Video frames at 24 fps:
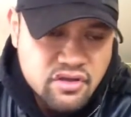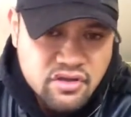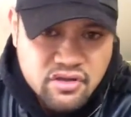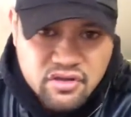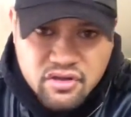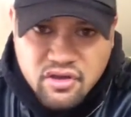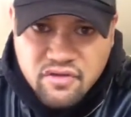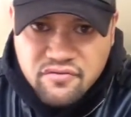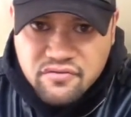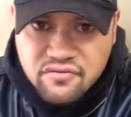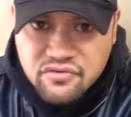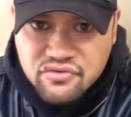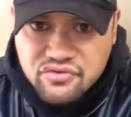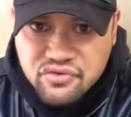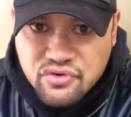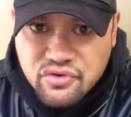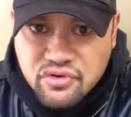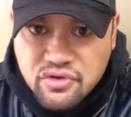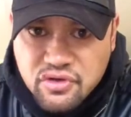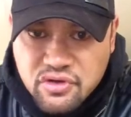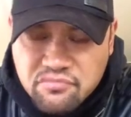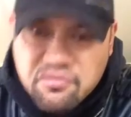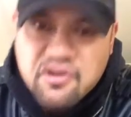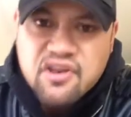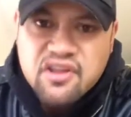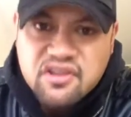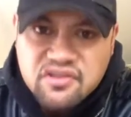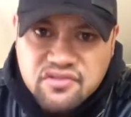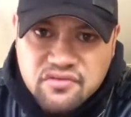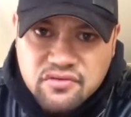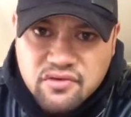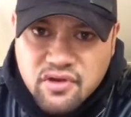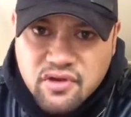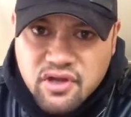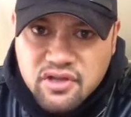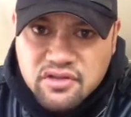overdrawn, but that's all
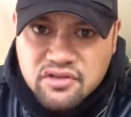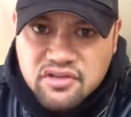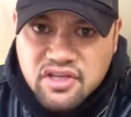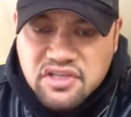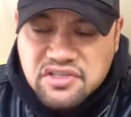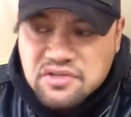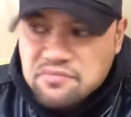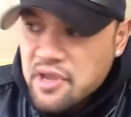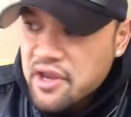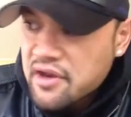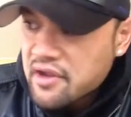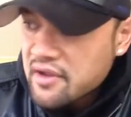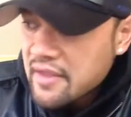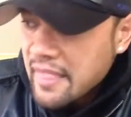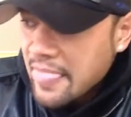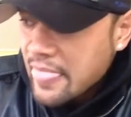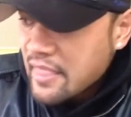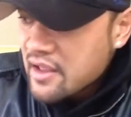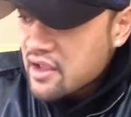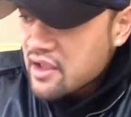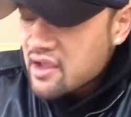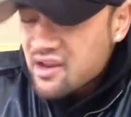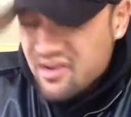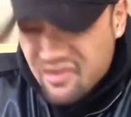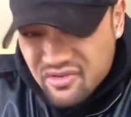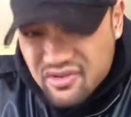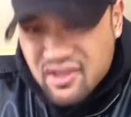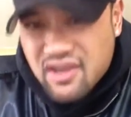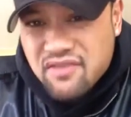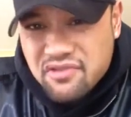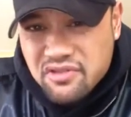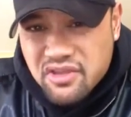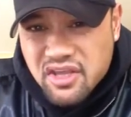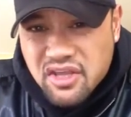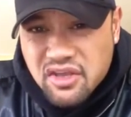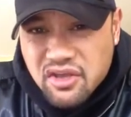right. Doesn't matter. Look,
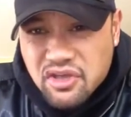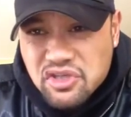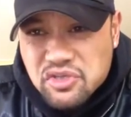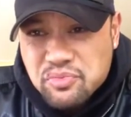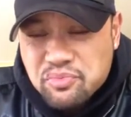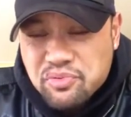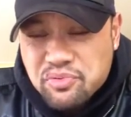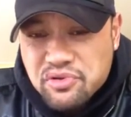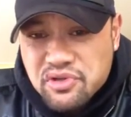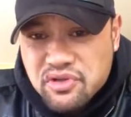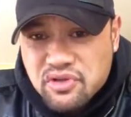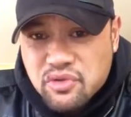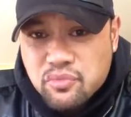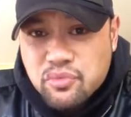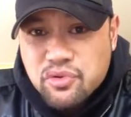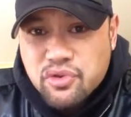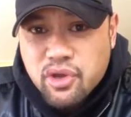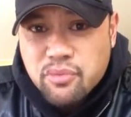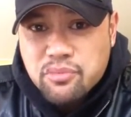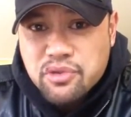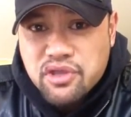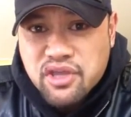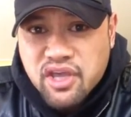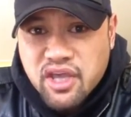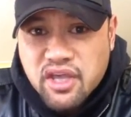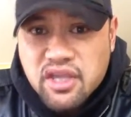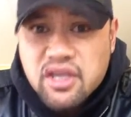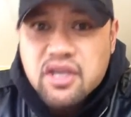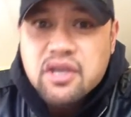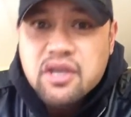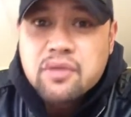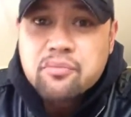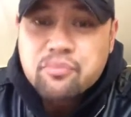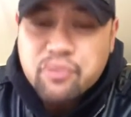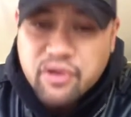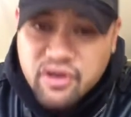everything goes pretty good with IBK.
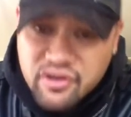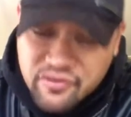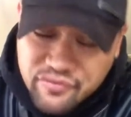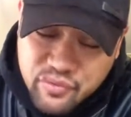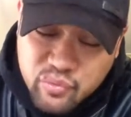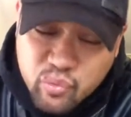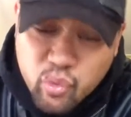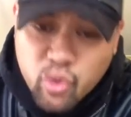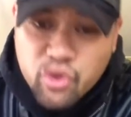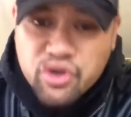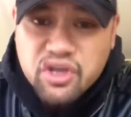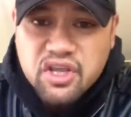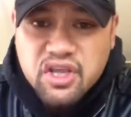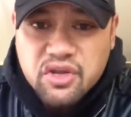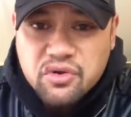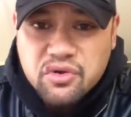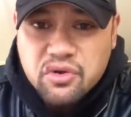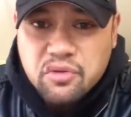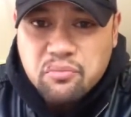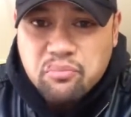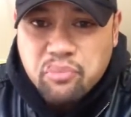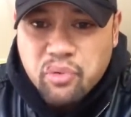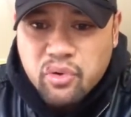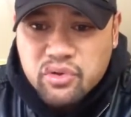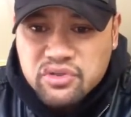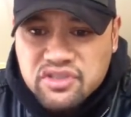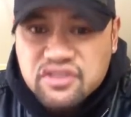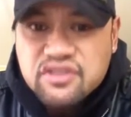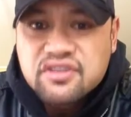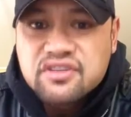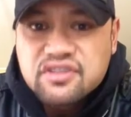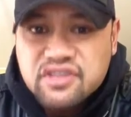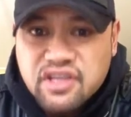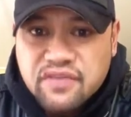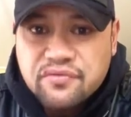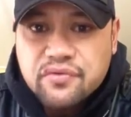But if you want to get on board,
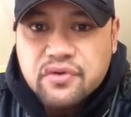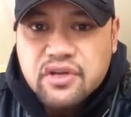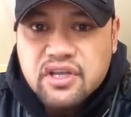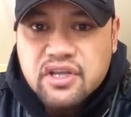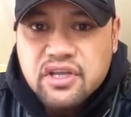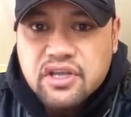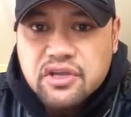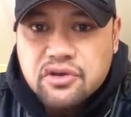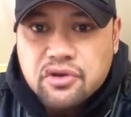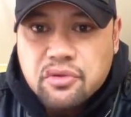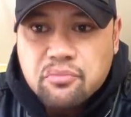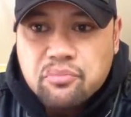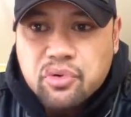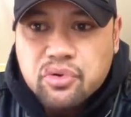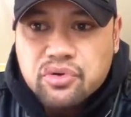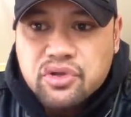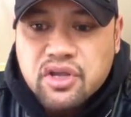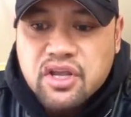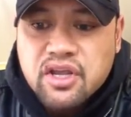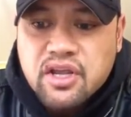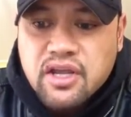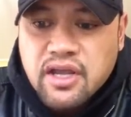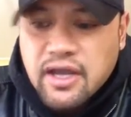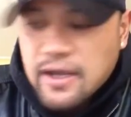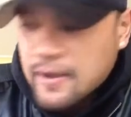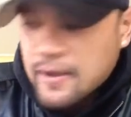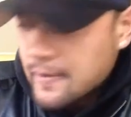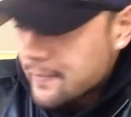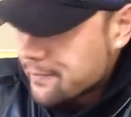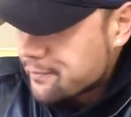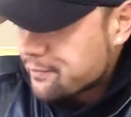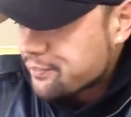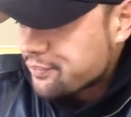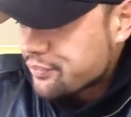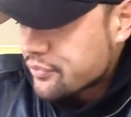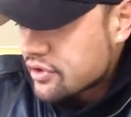definitely get on board.
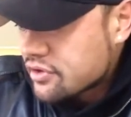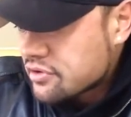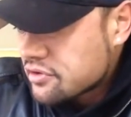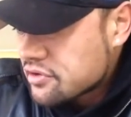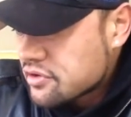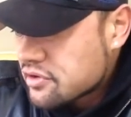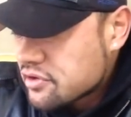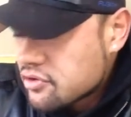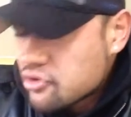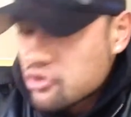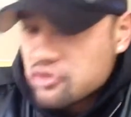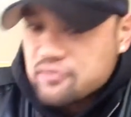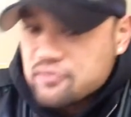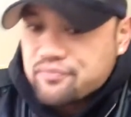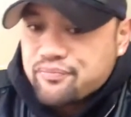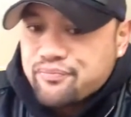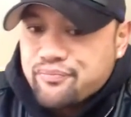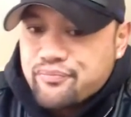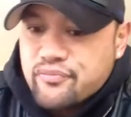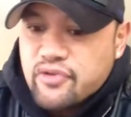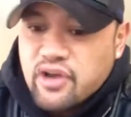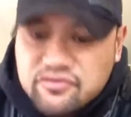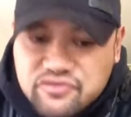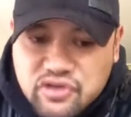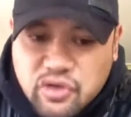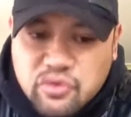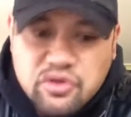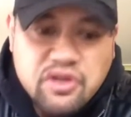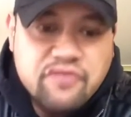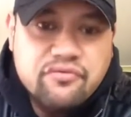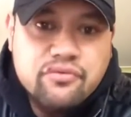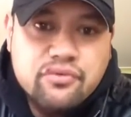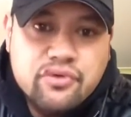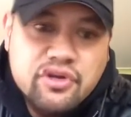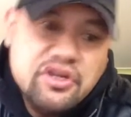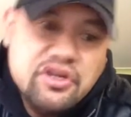Look, I've told
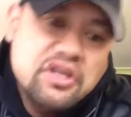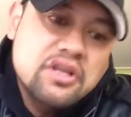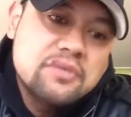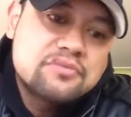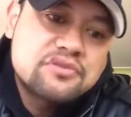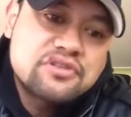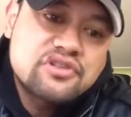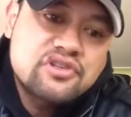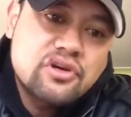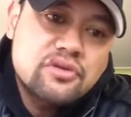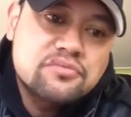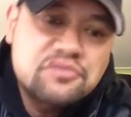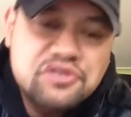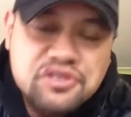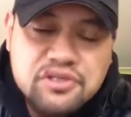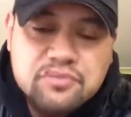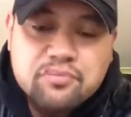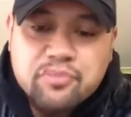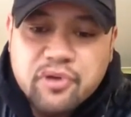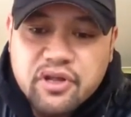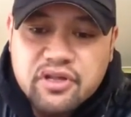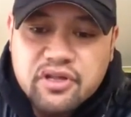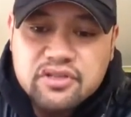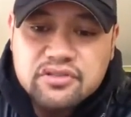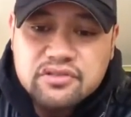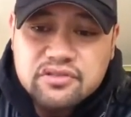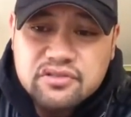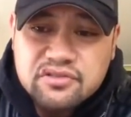everyone heaps of times, but